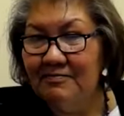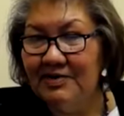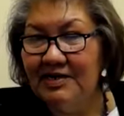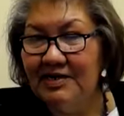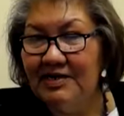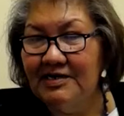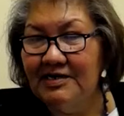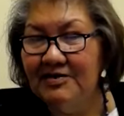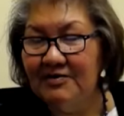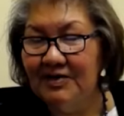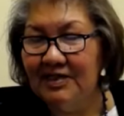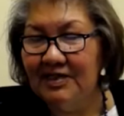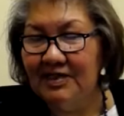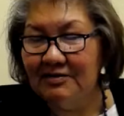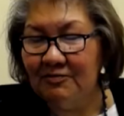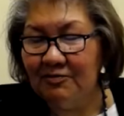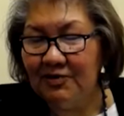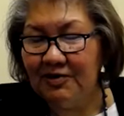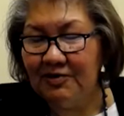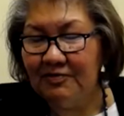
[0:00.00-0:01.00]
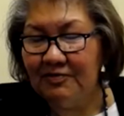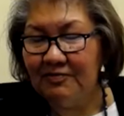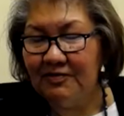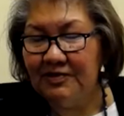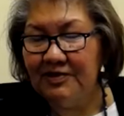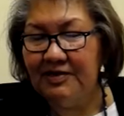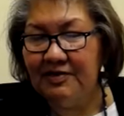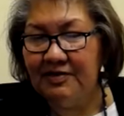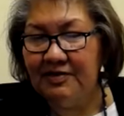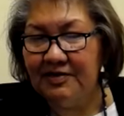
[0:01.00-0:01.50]
But I do, I like working
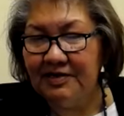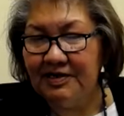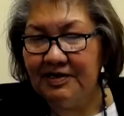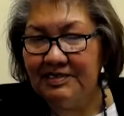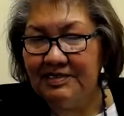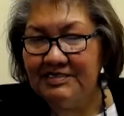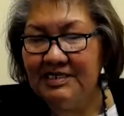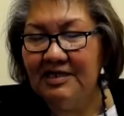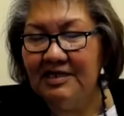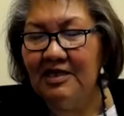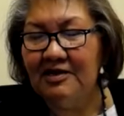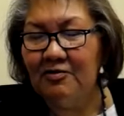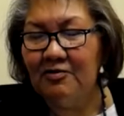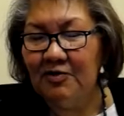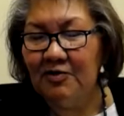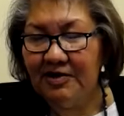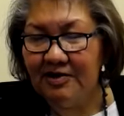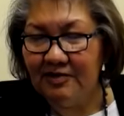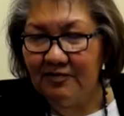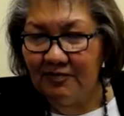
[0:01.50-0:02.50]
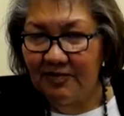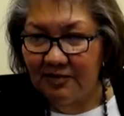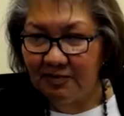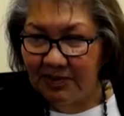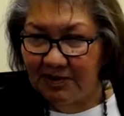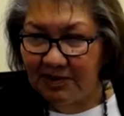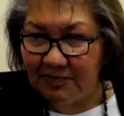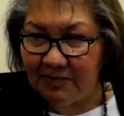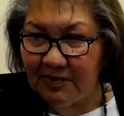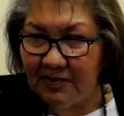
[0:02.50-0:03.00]
with younger kids. I like working with
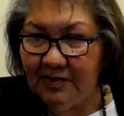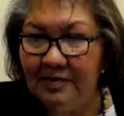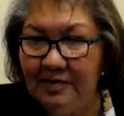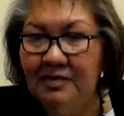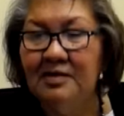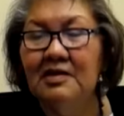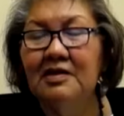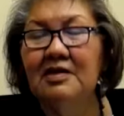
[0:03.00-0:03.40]
people.